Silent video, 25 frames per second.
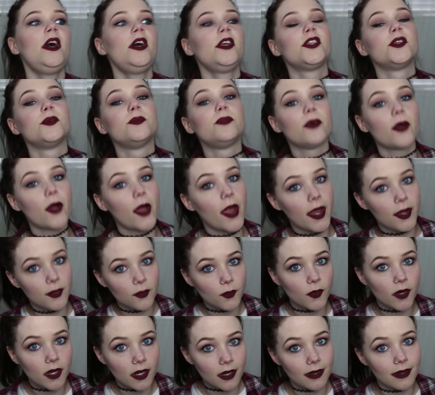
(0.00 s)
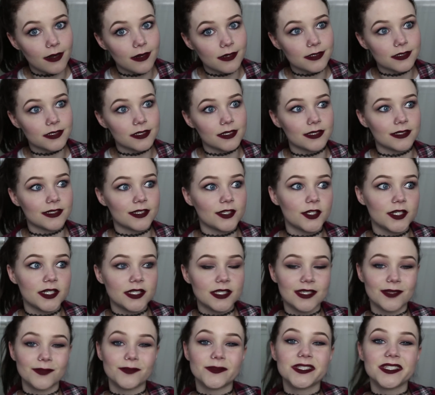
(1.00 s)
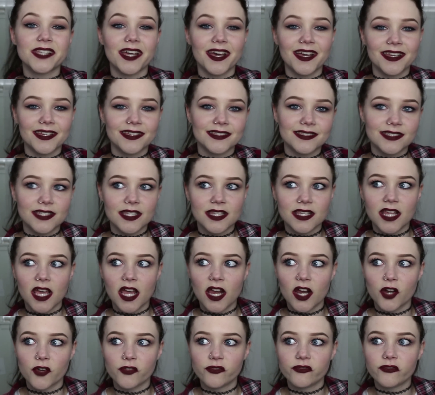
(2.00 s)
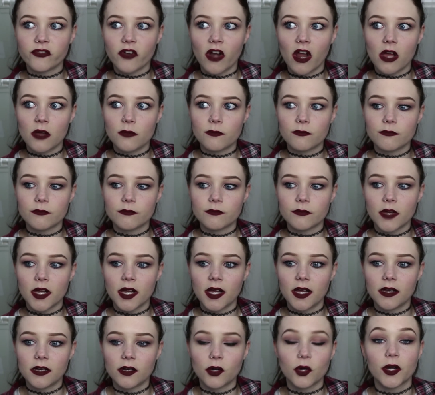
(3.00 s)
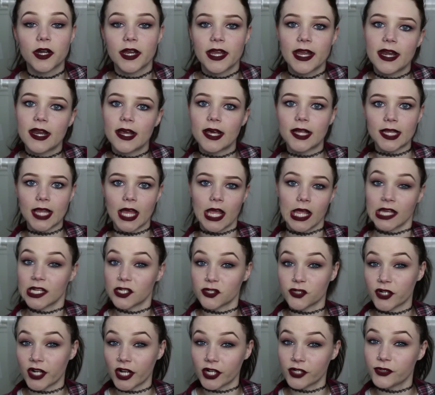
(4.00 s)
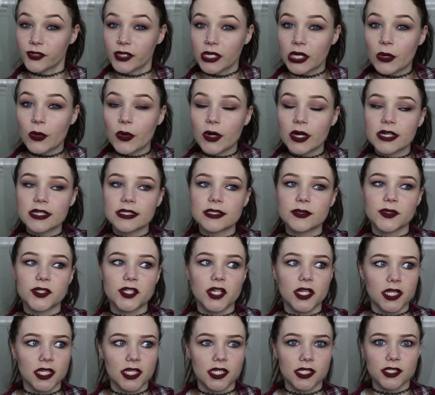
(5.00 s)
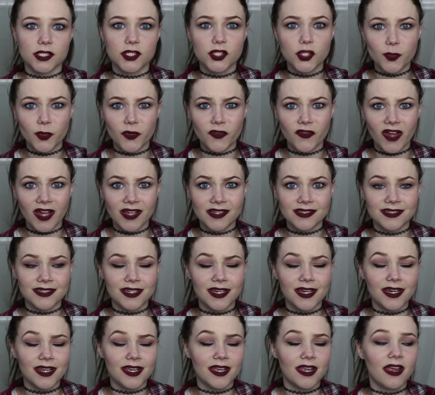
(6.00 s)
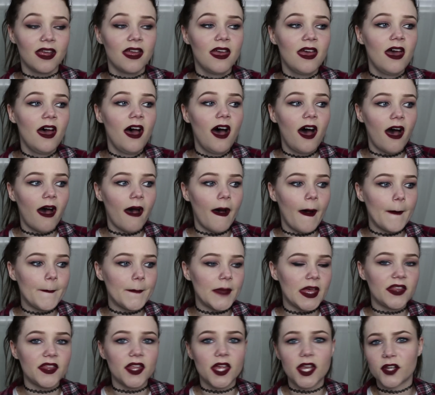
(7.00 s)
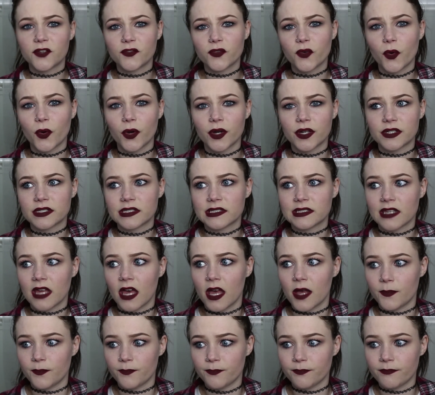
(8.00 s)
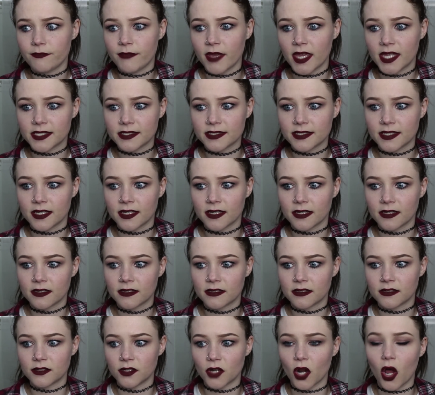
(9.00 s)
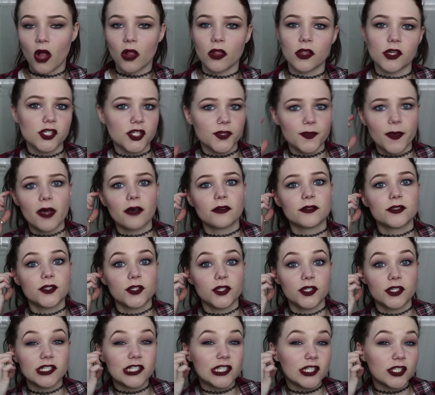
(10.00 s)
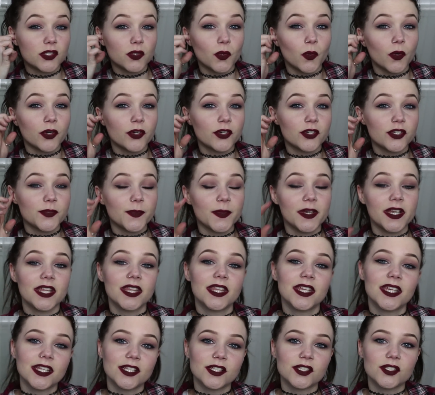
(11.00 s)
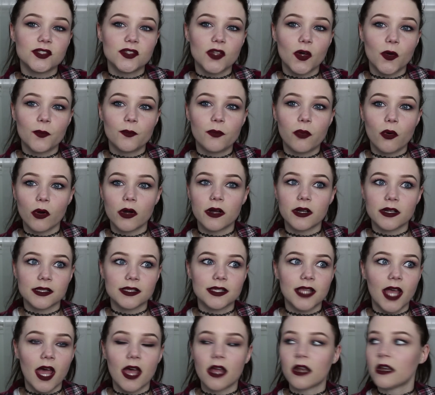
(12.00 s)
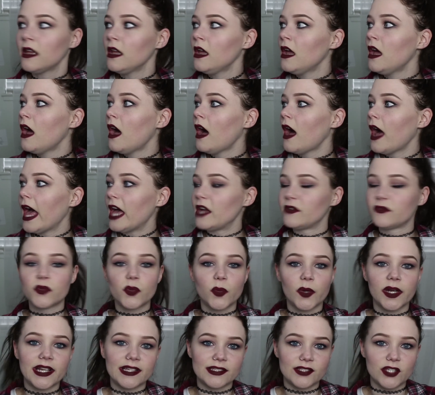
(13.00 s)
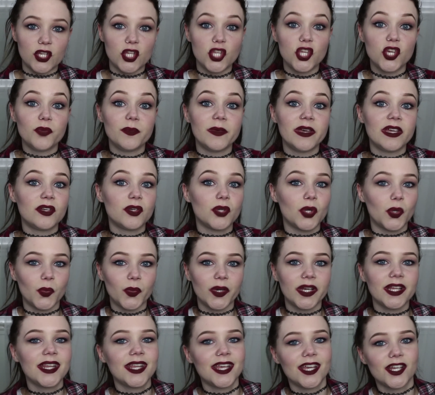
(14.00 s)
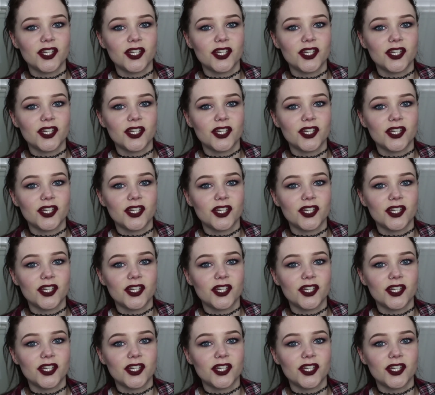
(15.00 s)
the brain works, because there is some science in there from, or in a like introductory course, which I think is super fascinating. And then of course some basic knowledge about certain disorders, but I think it's so important that everyone as a human really